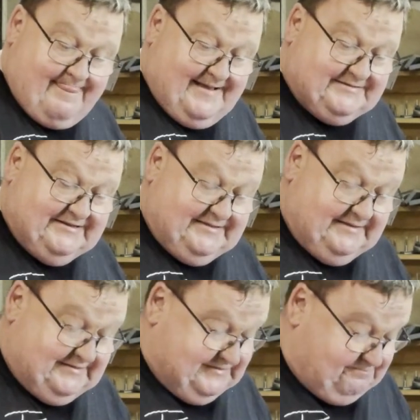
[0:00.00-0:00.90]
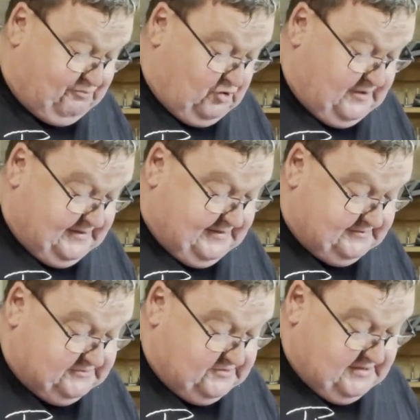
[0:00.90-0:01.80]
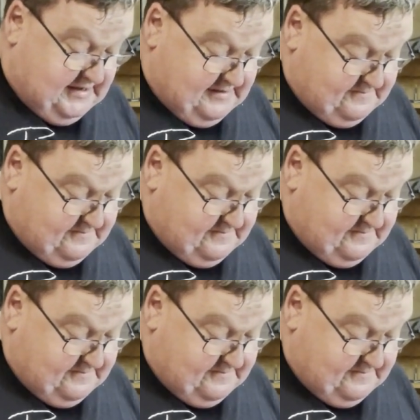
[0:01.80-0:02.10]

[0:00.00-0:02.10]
actually think the sprocket goes on there.